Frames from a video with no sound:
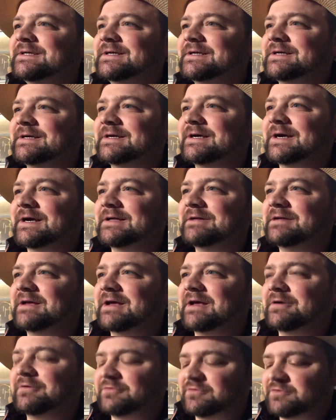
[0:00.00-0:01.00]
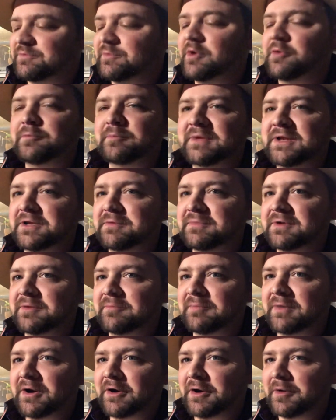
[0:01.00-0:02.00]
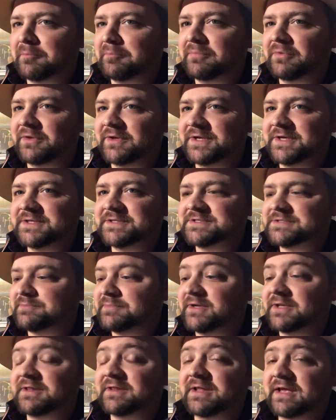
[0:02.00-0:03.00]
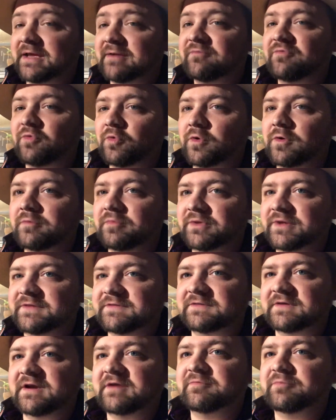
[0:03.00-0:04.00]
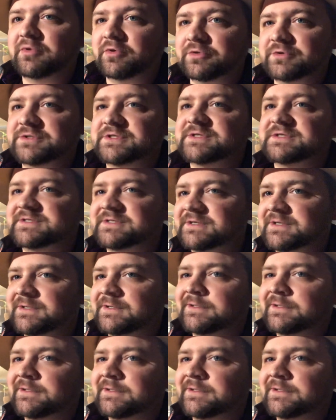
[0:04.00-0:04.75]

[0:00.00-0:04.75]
I don't smoke many McBaron blends, but the amphora blends that I've purchased,